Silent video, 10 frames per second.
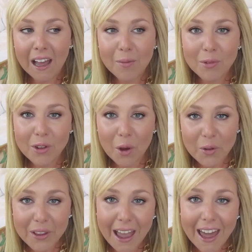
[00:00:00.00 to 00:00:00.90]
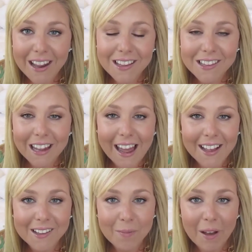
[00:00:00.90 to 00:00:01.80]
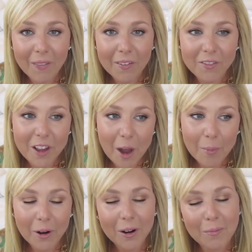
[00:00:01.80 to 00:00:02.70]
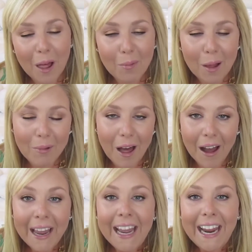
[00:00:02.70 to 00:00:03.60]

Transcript: I'm so sad it's the last month of summer and blah blah blah.